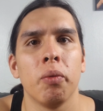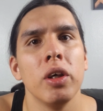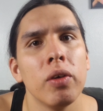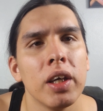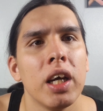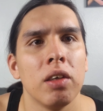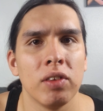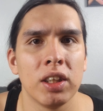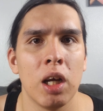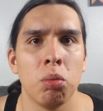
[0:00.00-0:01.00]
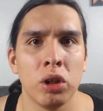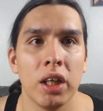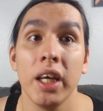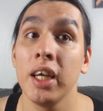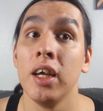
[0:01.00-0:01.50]
That way you can kind of establish
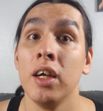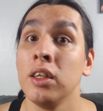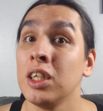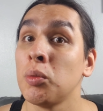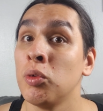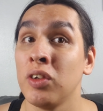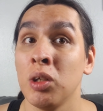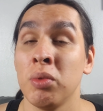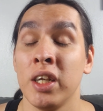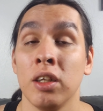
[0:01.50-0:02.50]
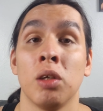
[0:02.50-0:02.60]
that, hey, this move eliminated